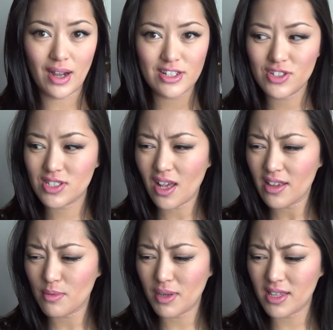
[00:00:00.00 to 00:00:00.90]
I just saw
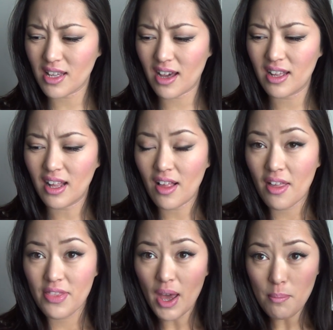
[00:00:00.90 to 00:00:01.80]
them and I thought,
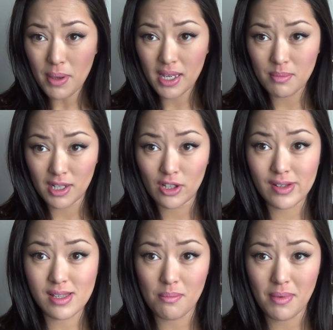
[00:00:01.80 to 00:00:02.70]
that pigment
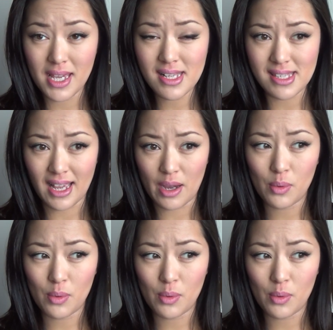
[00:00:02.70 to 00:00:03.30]
looks amazing.